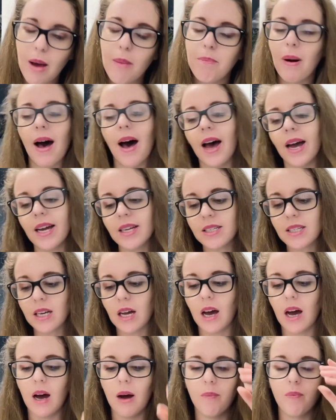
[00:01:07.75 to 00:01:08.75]
but
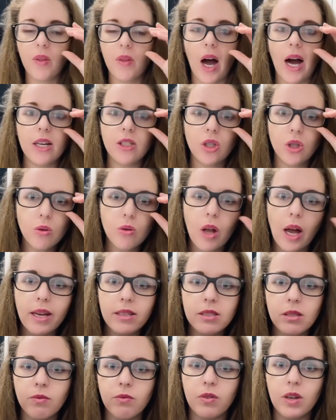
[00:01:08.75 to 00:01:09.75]
I do like
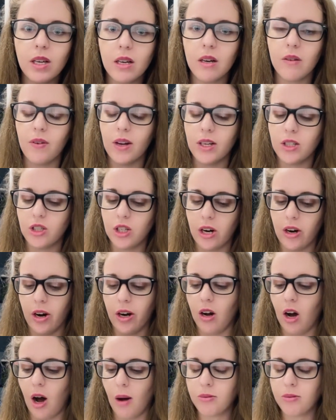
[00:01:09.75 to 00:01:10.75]
some vegan and vegetarian
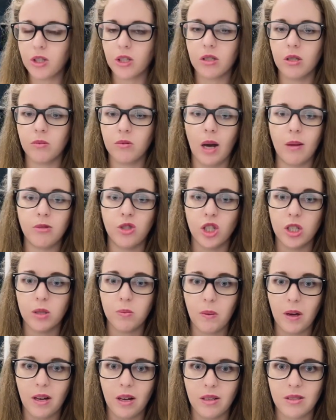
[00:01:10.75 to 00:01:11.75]
options sometimes just
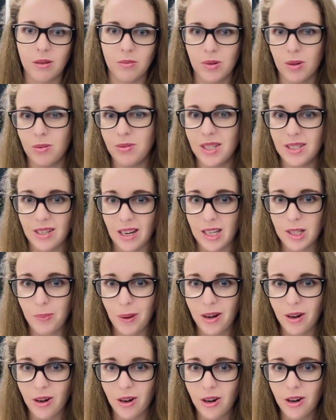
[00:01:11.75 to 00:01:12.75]
because sometimes they taste
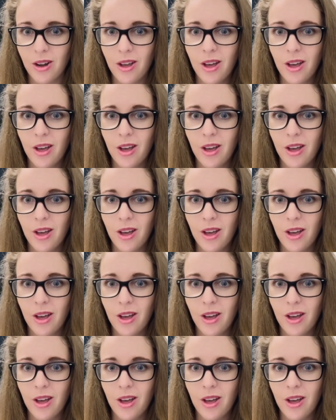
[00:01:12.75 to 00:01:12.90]
better,